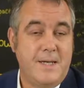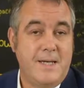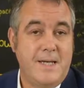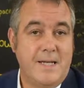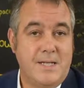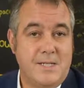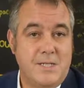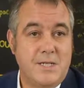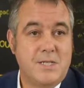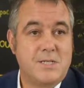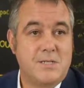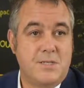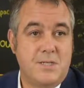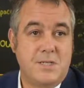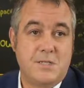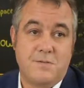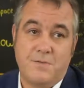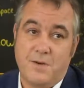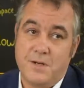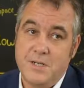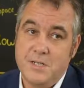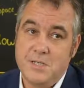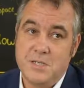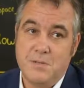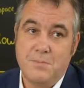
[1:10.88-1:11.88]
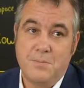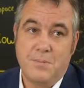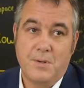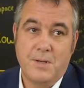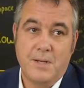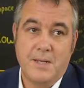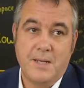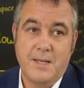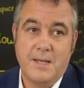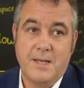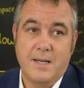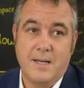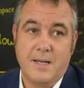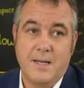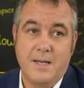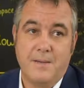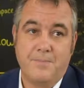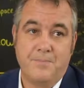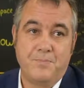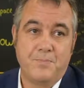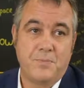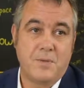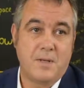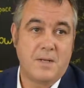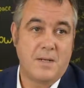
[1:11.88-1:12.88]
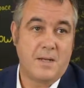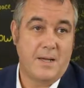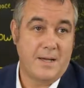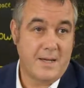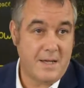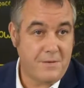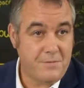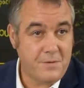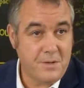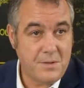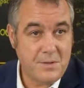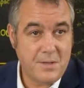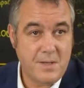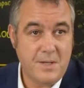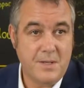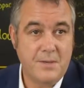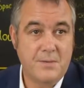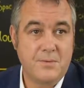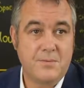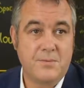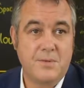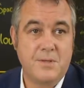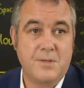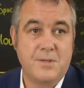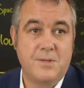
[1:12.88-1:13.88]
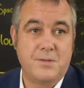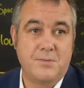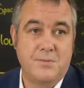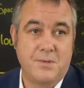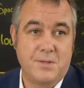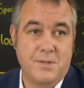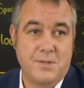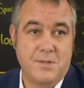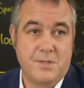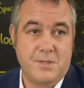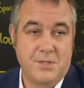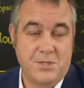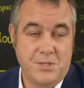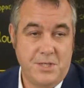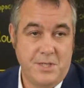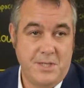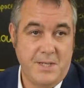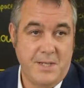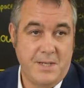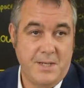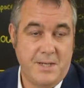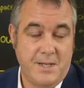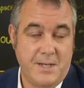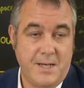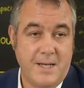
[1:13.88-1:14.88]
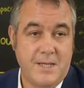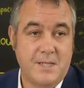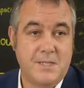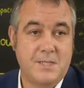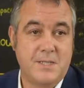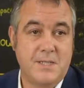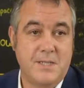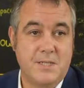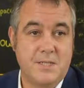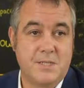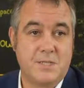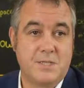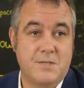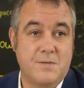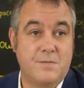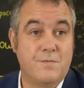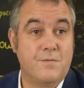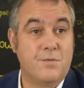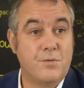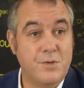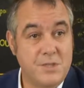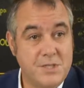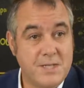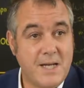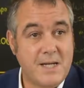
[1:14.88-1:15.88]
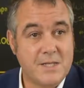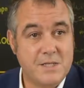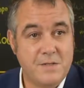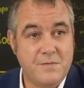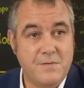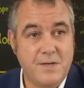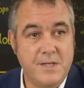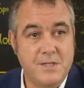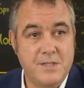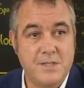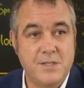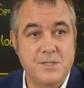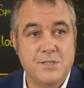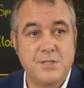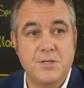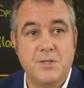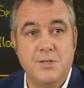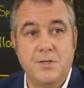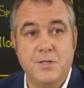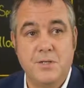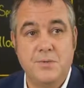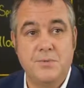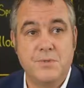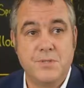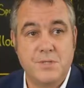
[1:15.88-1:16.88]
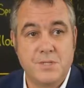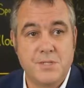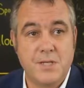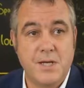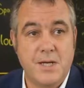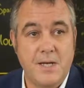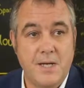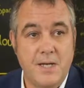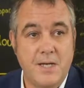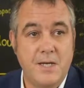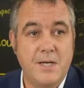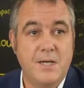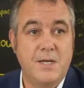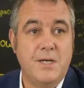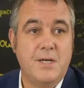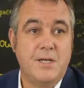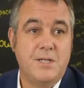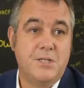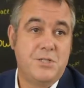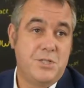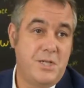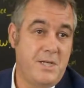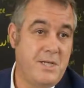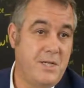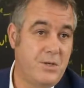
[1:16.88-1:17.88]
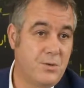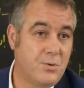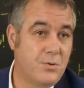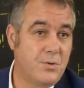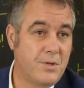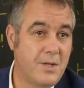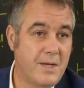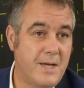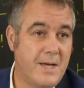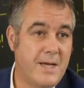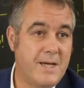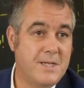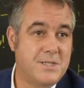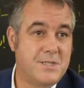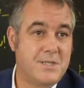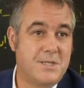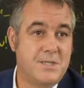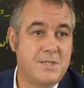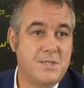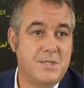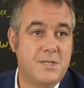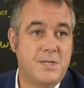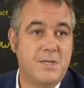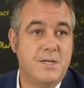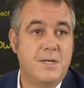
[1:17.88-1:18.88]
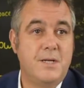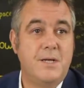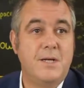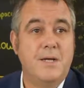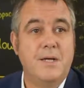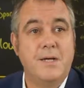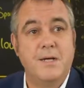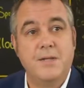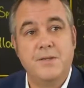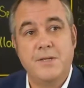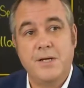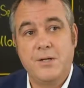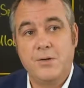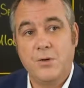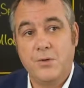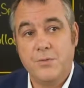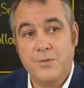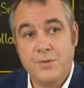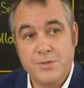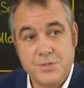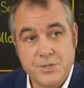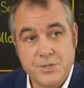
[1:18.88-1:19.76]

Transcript: It does this very simply, like everything with Genie Connect, it's voice activated. So you would say, Genie, call the care center, and then on the